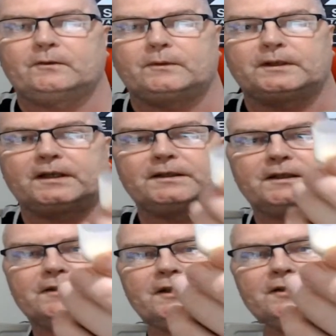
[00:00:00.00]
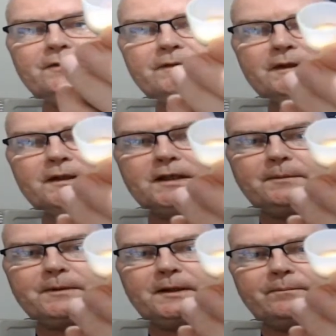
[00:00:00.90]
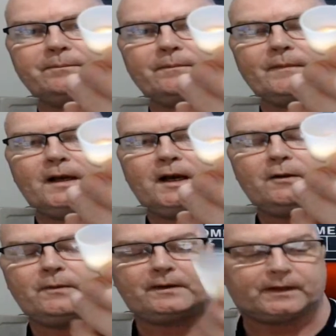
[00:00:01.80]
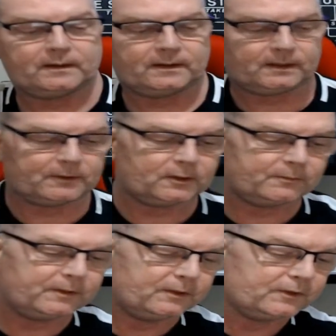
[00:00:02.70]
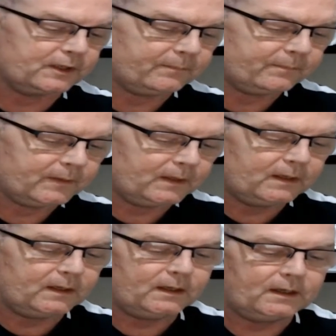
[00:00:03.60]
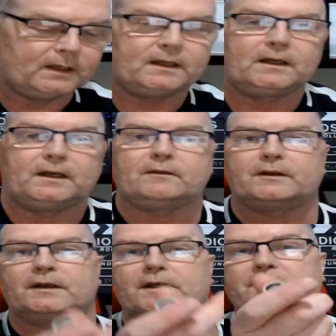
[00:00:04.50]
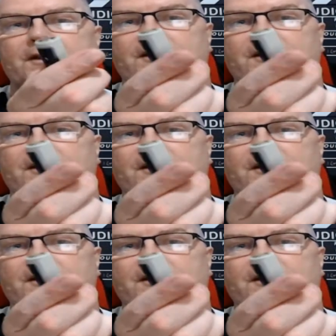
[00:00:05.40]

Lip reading: with the 18650 adapter. However, I'm not going to be using that. I've got a nice